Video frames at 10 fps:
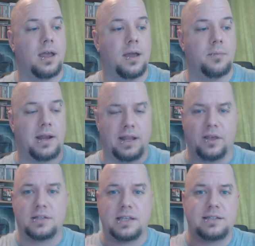And he
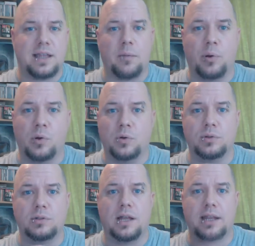goes into that
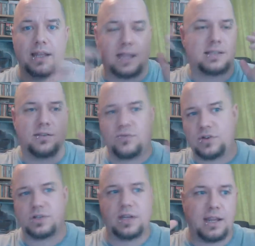pool and then gets the
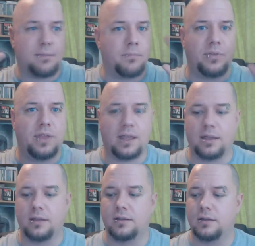vision-y
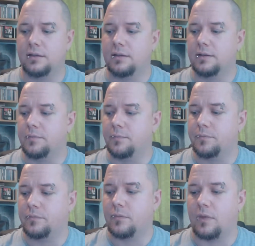thing
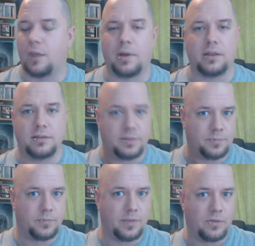about
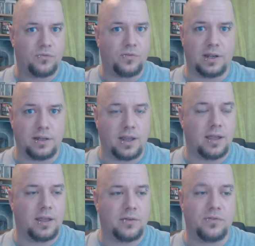the
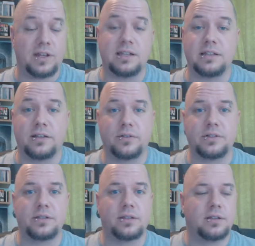Infinity
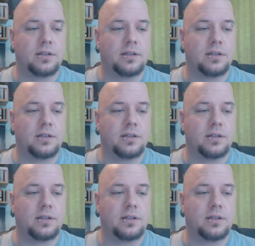Stones.